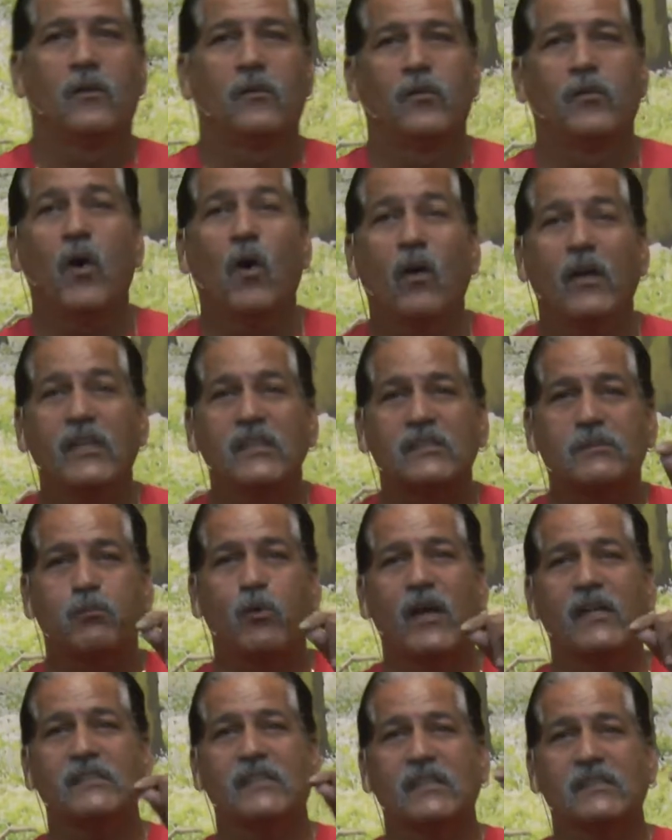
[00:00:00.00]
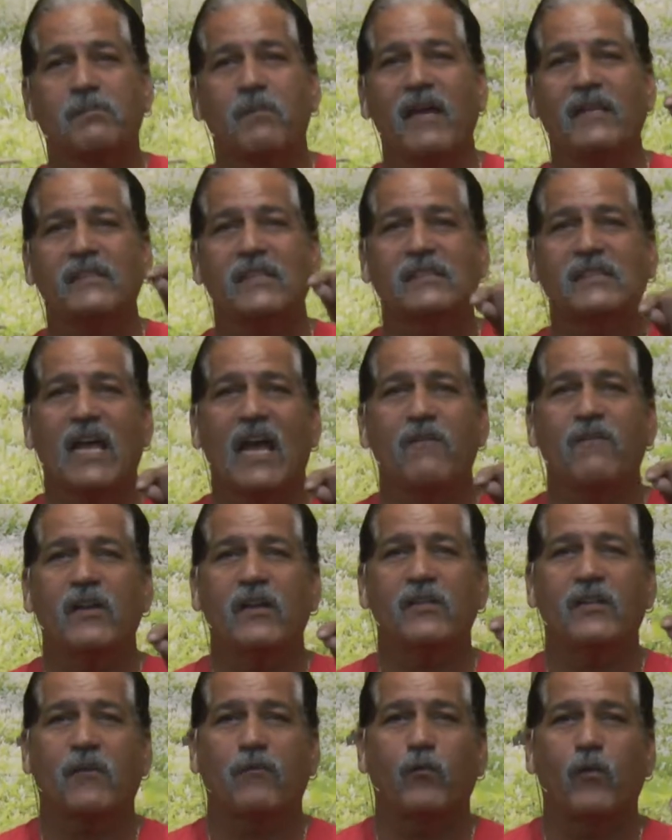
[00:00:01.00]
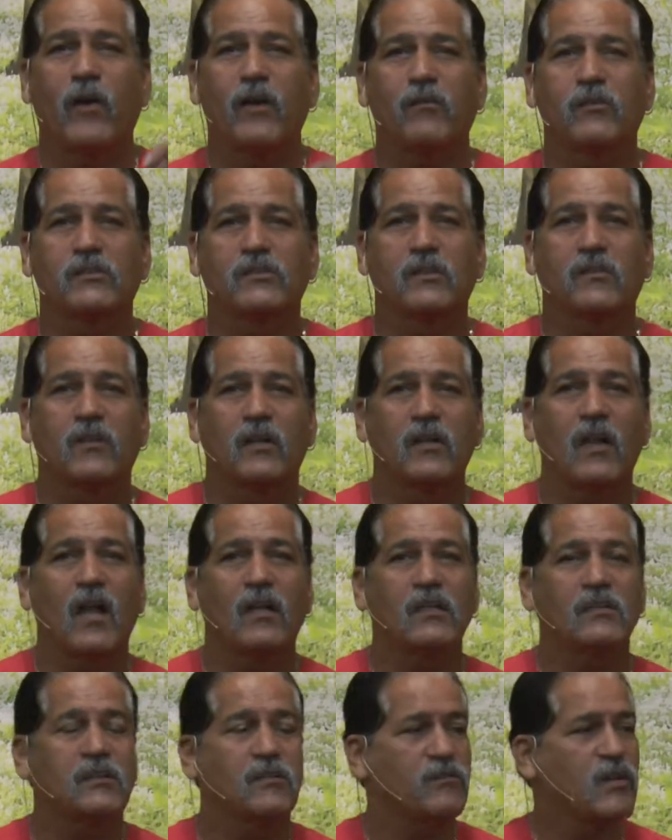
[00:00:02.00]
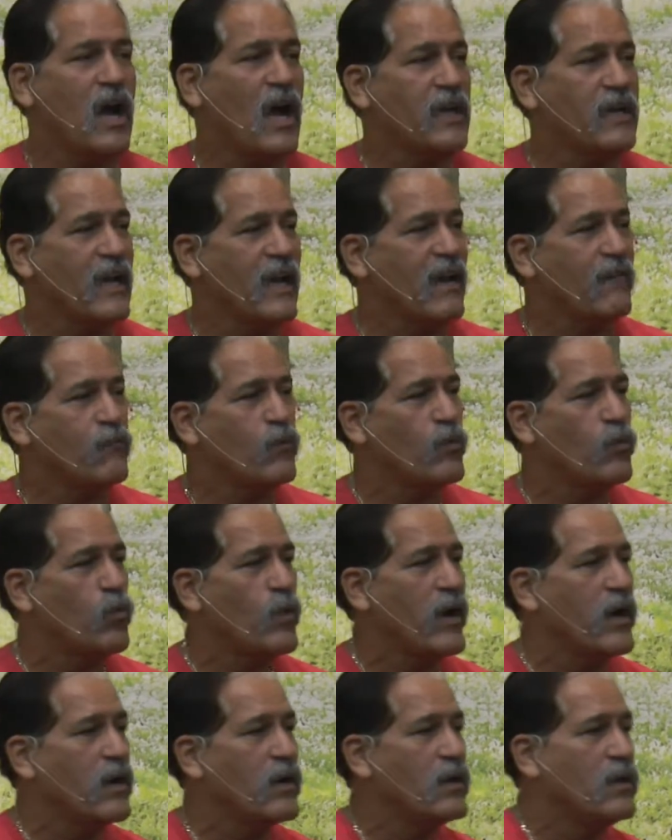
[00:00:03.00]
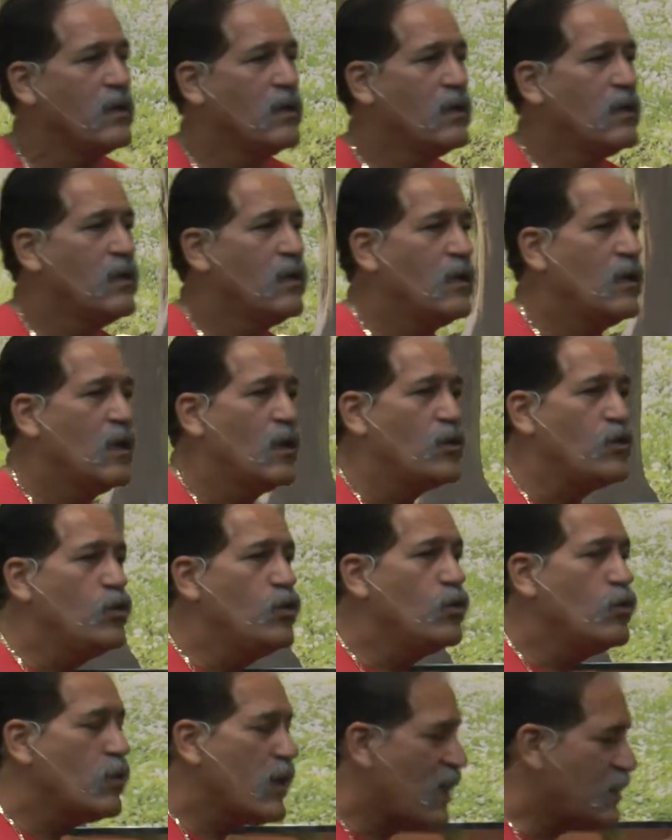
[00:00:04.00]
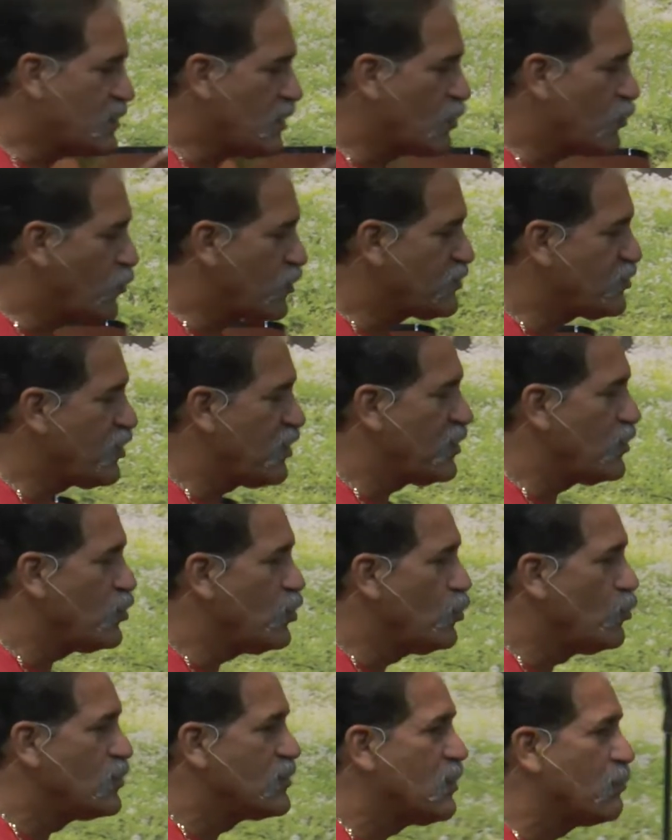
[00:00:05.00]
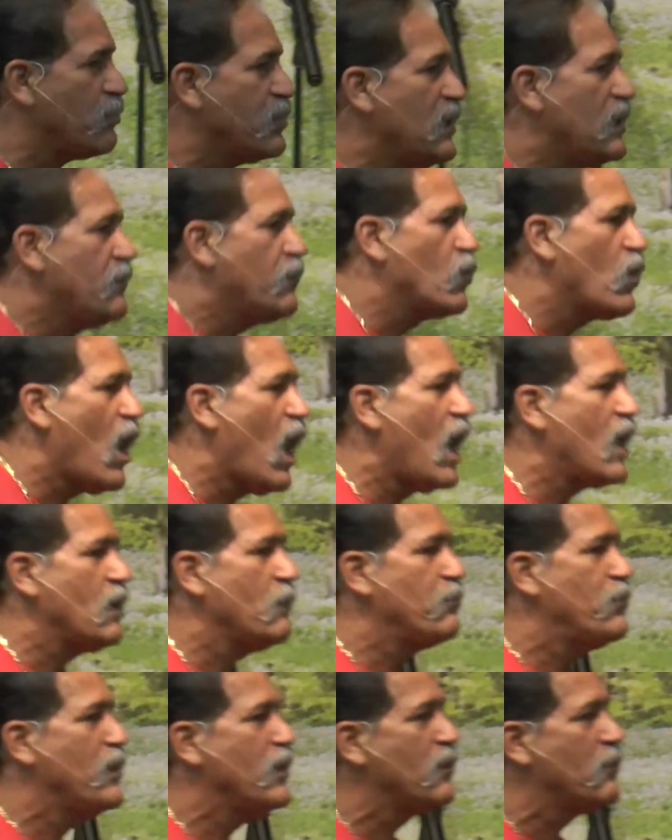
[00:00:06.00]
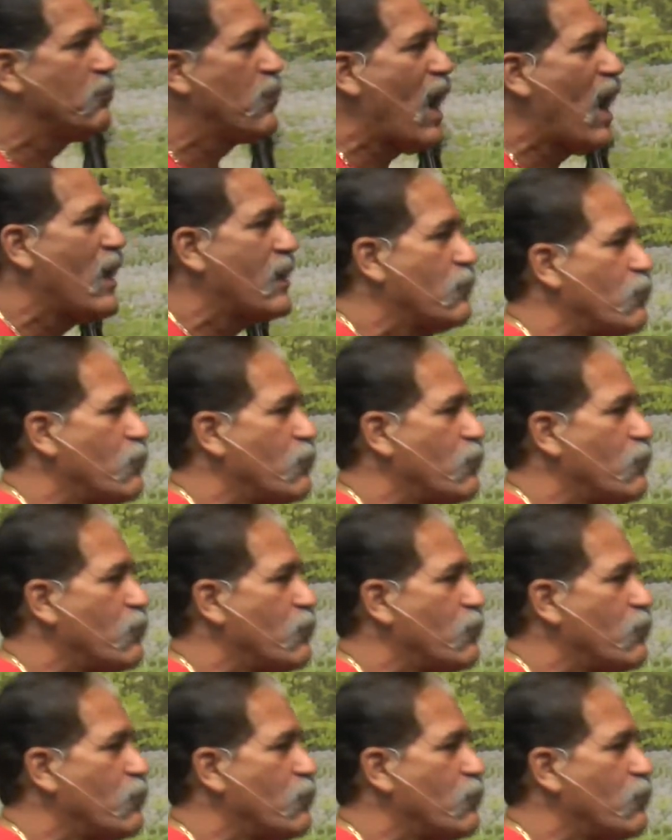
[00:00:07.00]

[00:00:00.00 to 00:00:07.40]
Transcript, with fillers: Though he spreads us, makes us evident the fragrance of the knowledge of God everywhere. You, as a Christian, you as a believer, ought to, be, ought